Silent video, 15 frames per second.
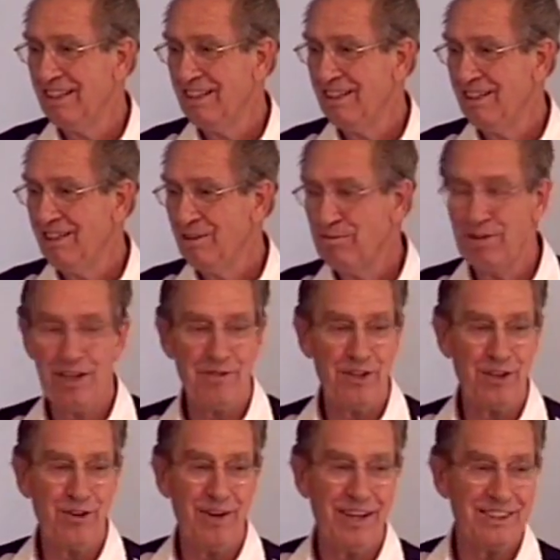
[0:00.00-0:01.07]
But if you go
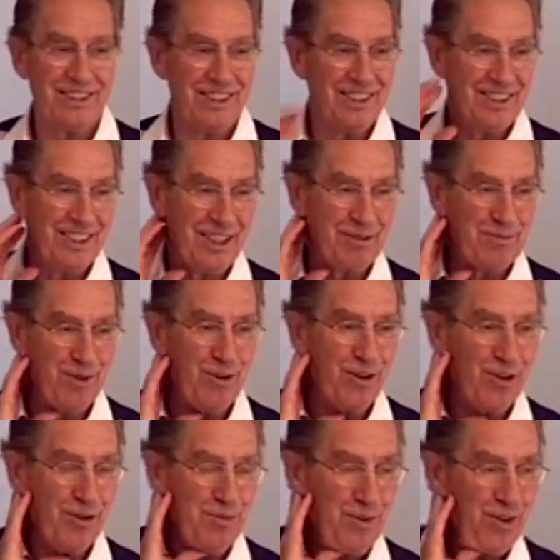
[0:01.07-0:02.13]
out there and think, boy,
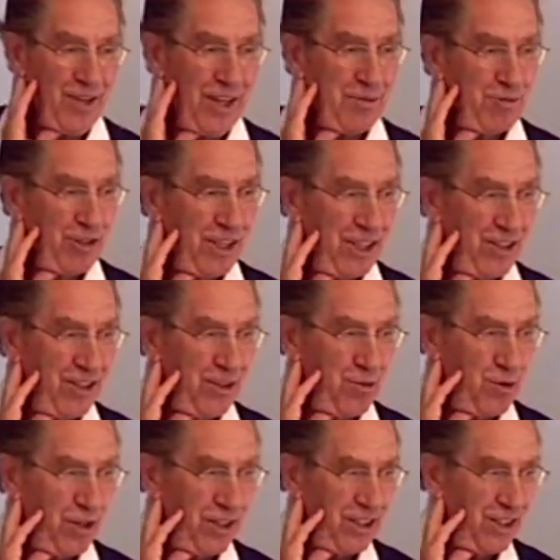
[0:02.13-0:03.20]
I'm really going to work
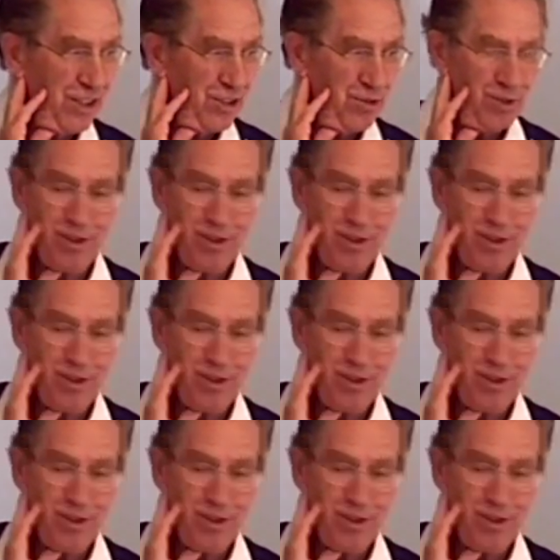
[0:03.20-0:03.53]
this one over.